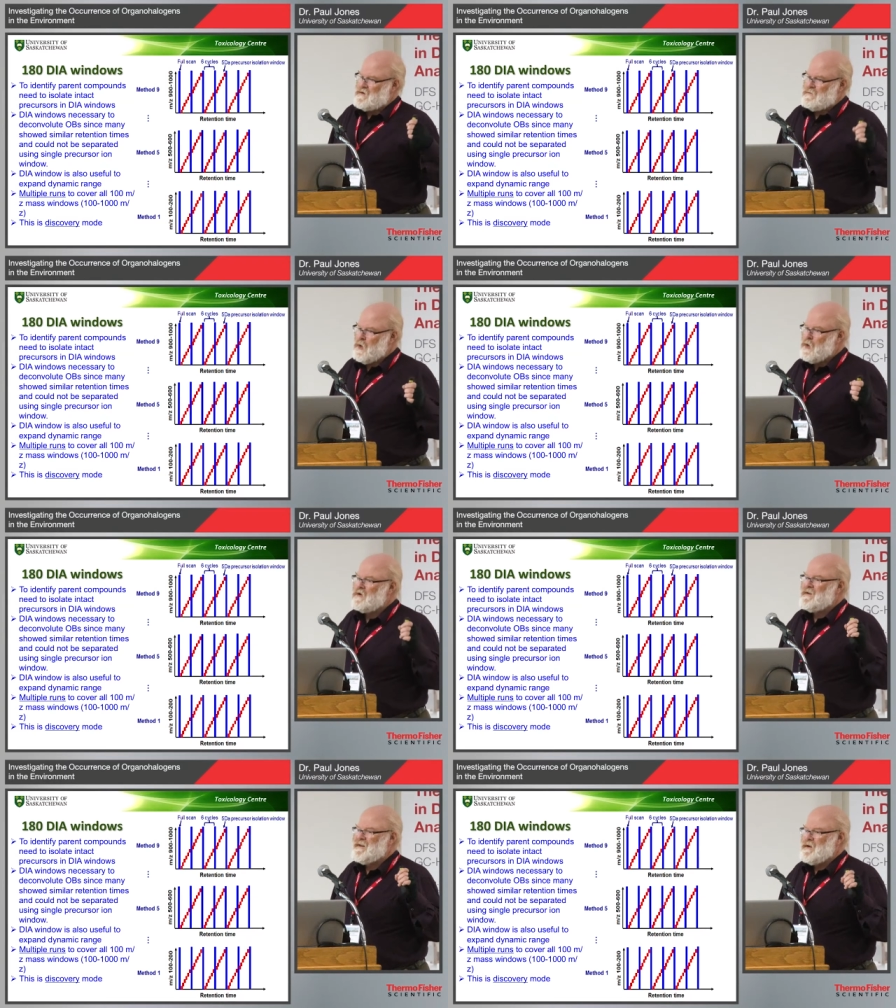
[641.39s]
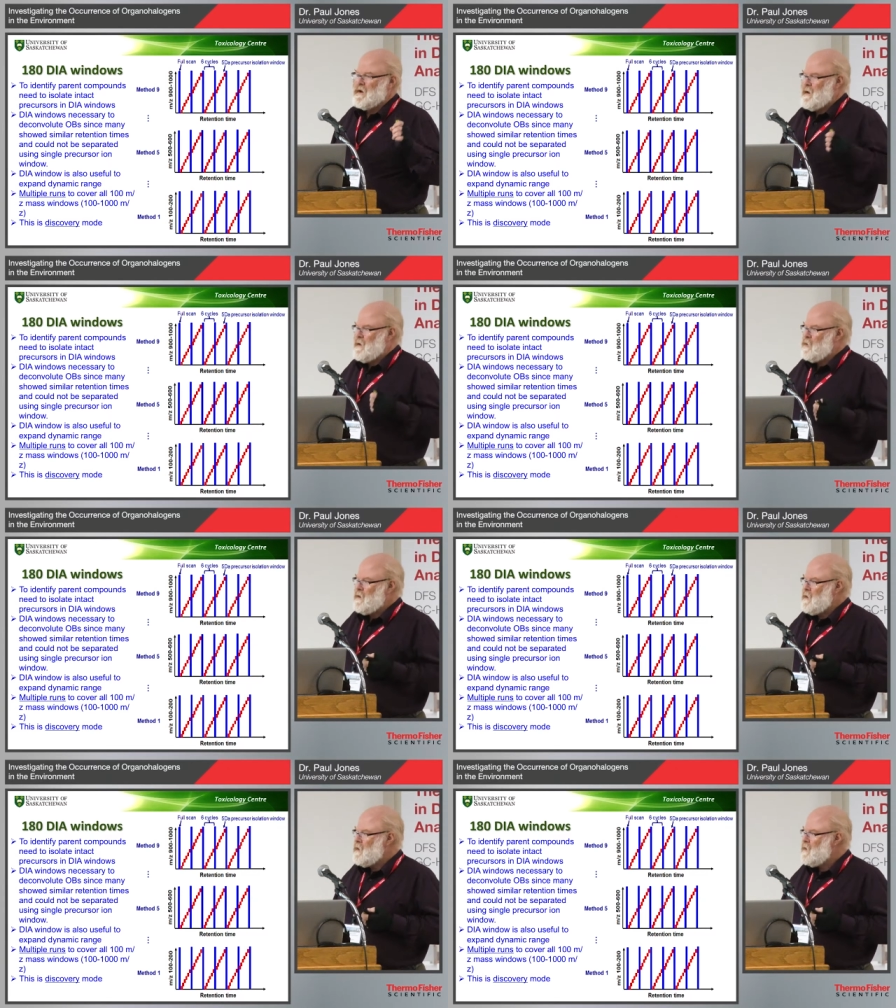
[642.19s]
small DIA
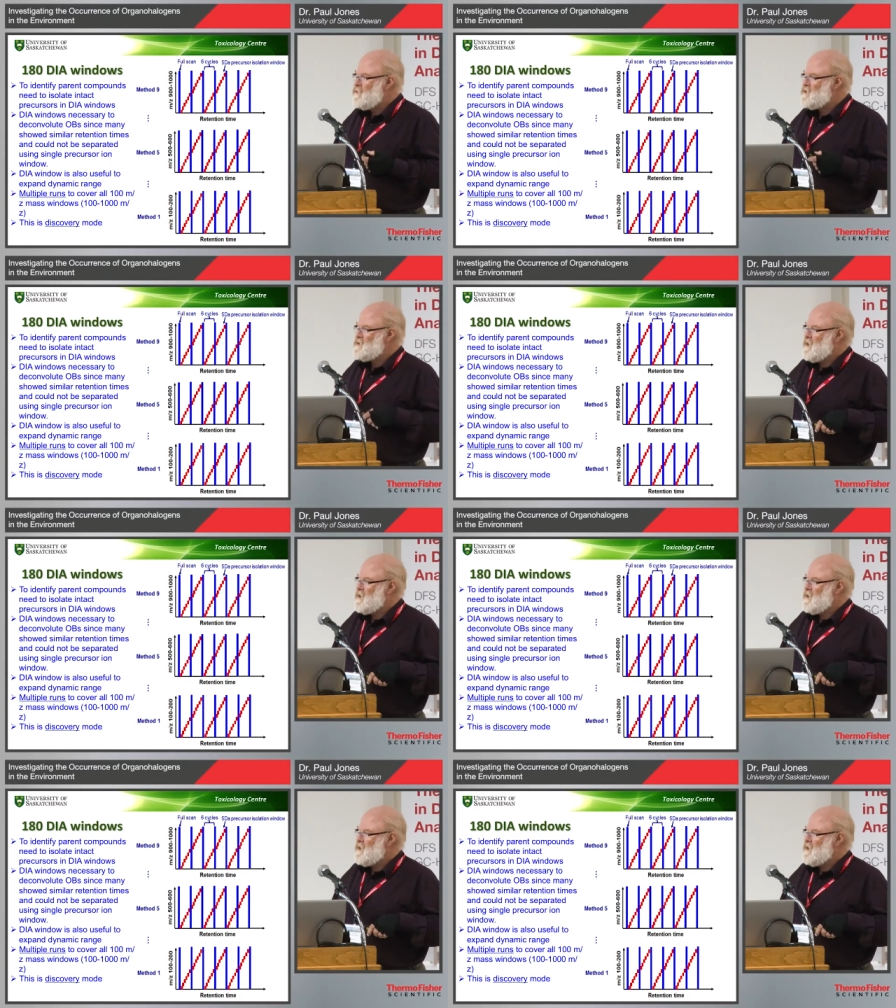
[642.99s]
windows